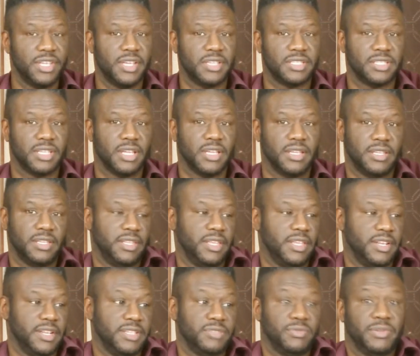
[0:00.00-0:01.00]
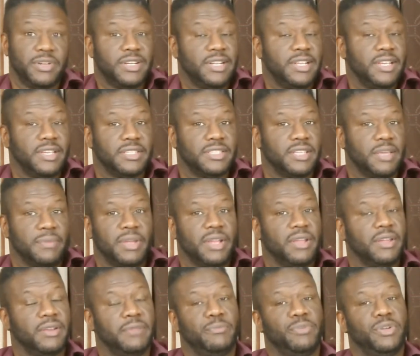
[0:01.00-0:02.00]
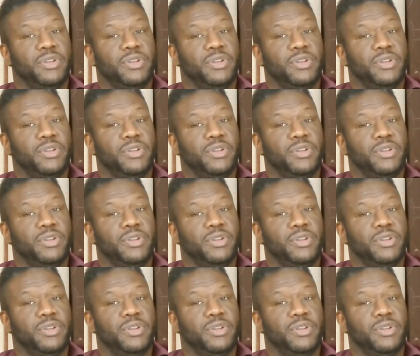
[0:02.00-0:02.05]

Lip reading: this. It is what it is. I'm not going to